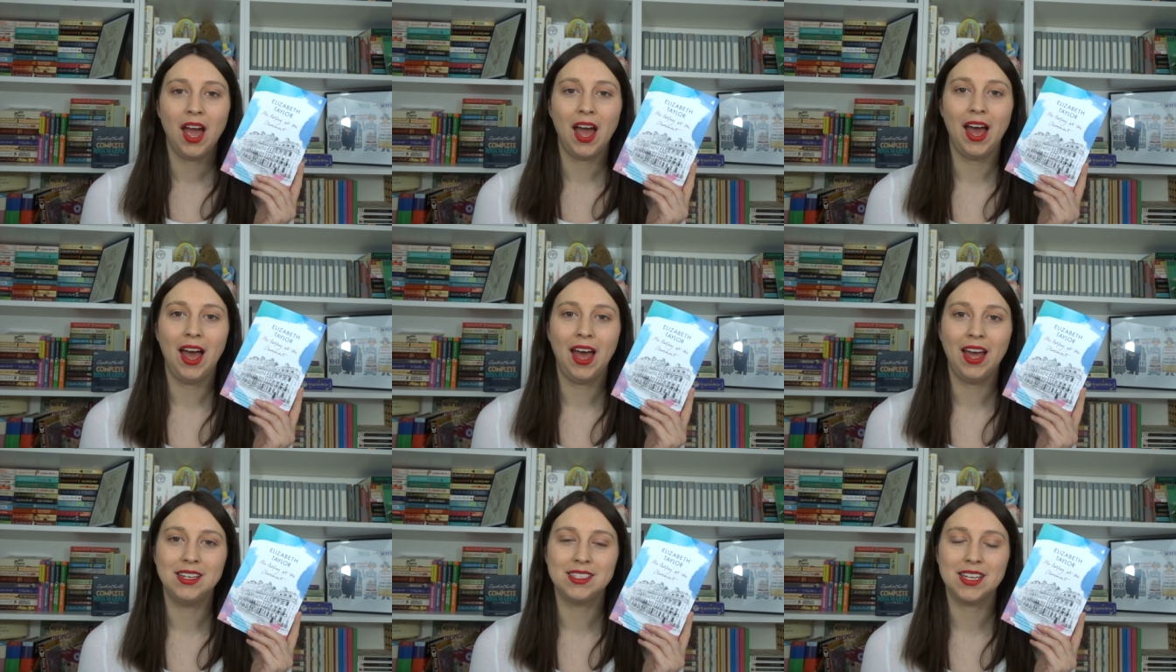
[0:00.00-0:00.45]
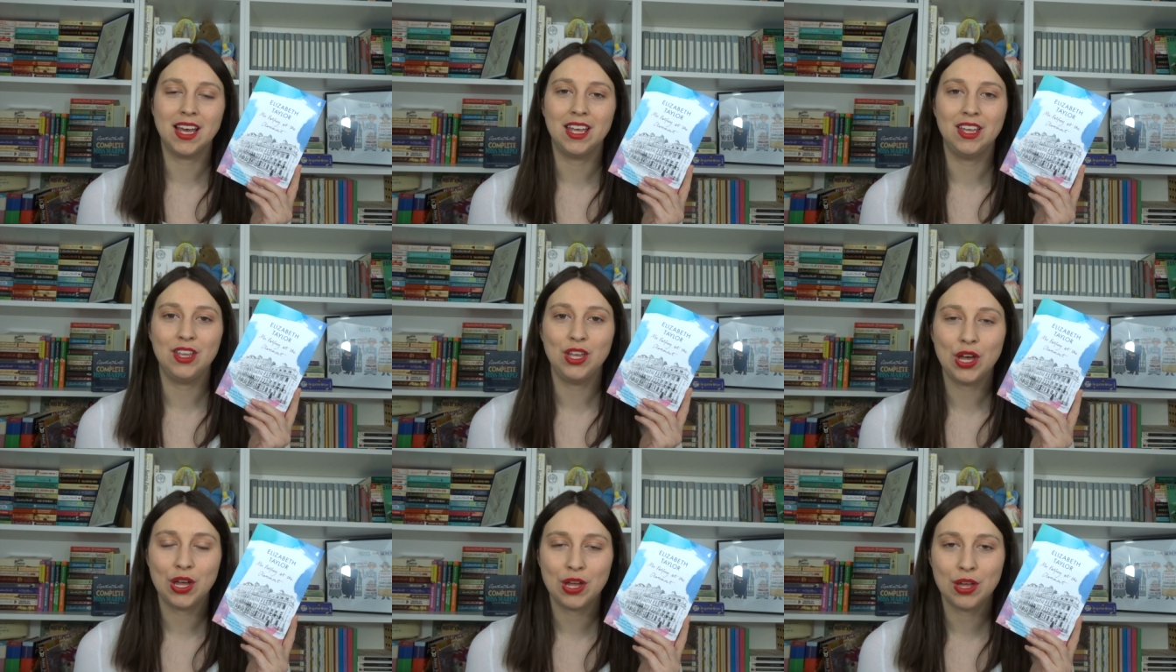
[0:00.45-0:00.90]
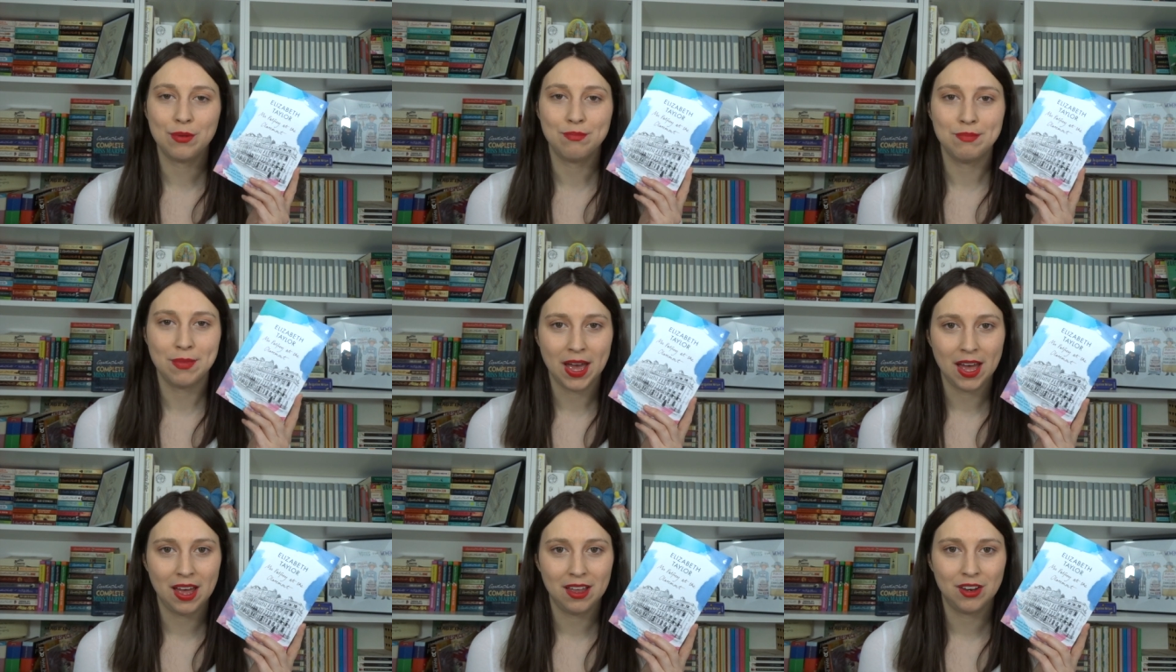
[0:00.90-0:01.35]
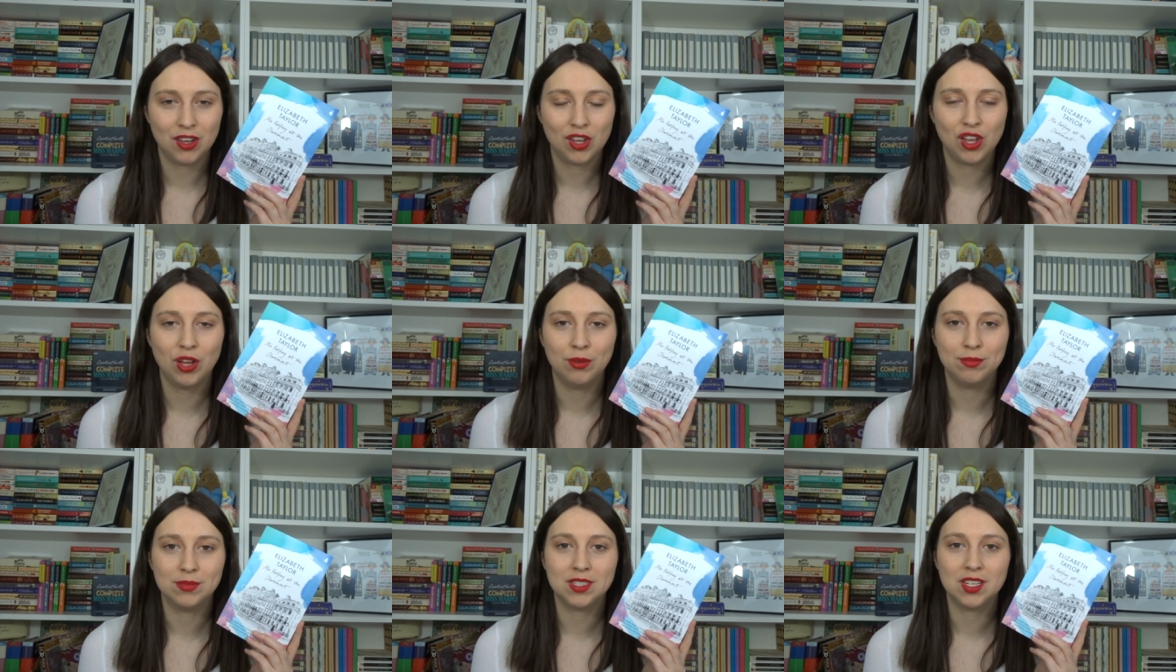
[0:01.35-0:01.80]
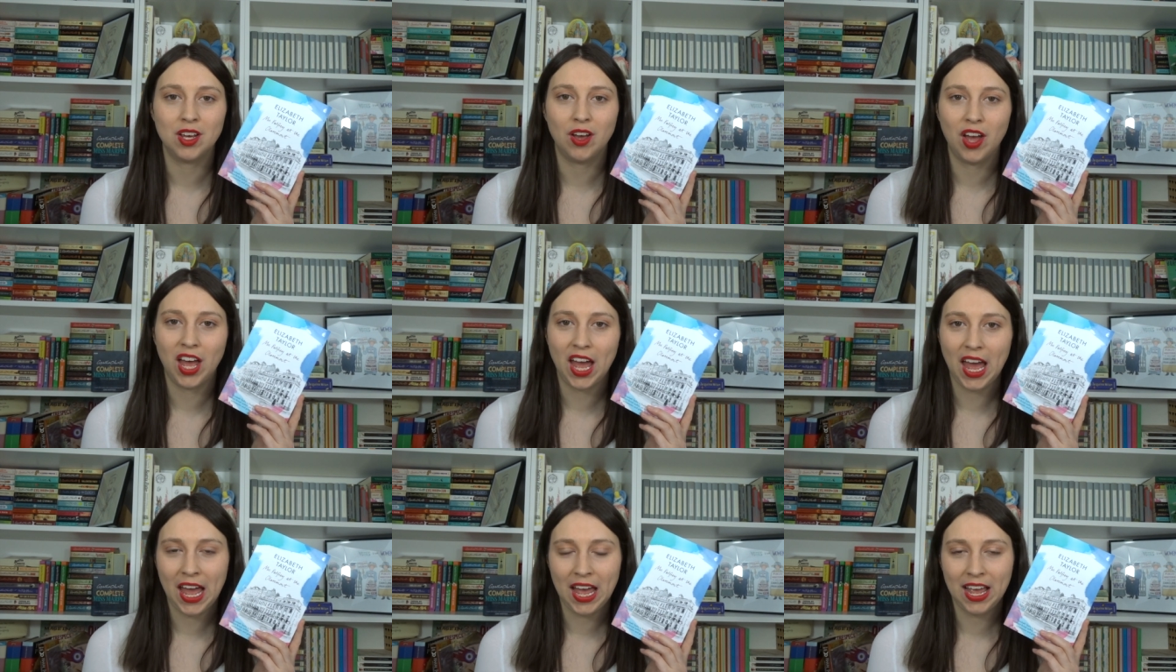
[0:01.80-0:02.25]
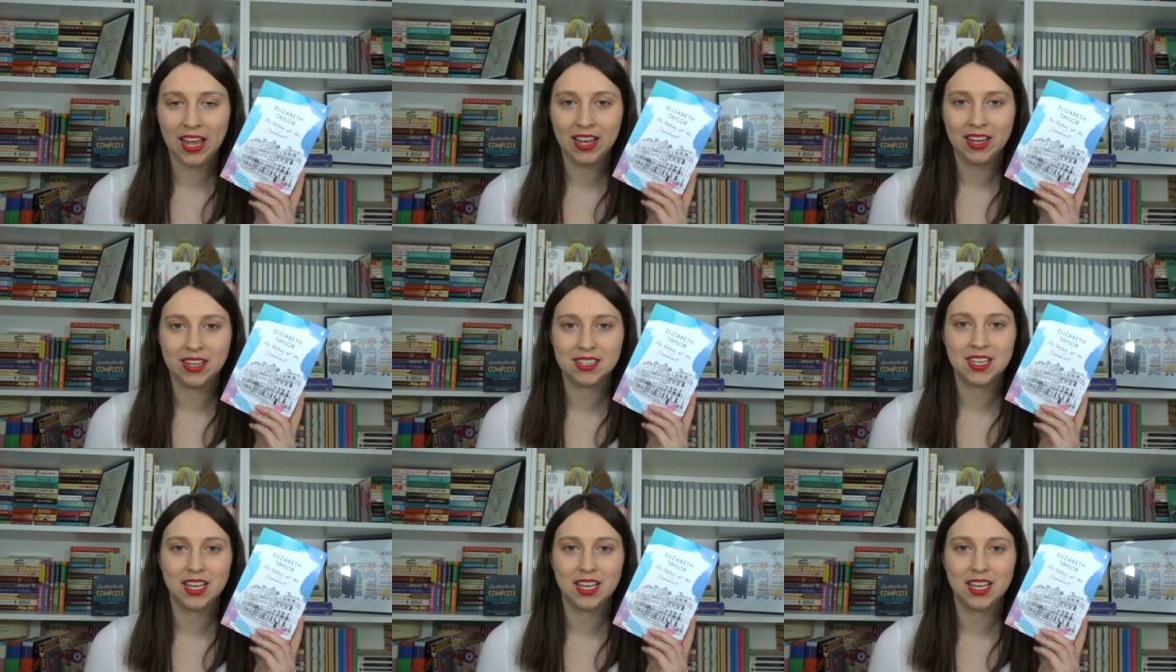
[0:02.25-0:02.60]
And a young man comes to her aid.